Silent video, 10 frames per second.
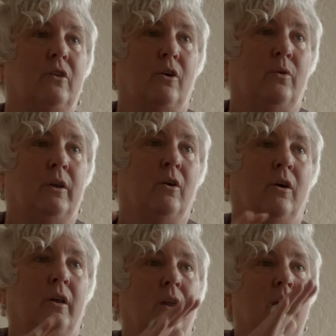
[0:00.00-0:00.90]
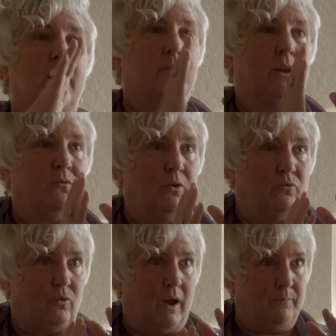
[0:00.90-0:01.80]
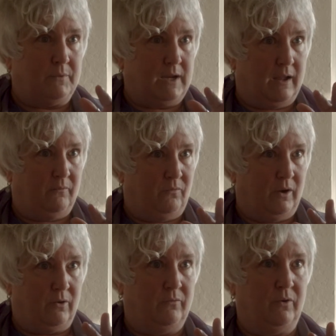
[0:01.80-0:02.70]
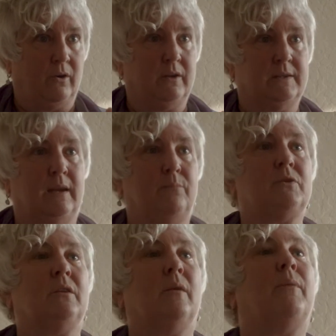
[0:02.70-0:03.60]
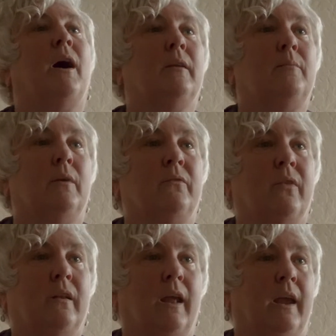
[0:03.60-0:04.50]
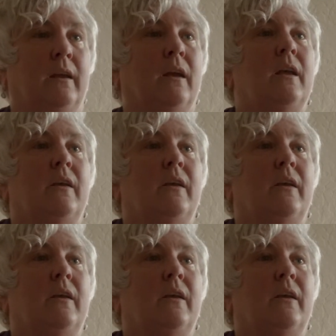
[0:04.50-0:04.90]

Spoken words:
going on. But if you drop down very, very deep to the bottom of the lake,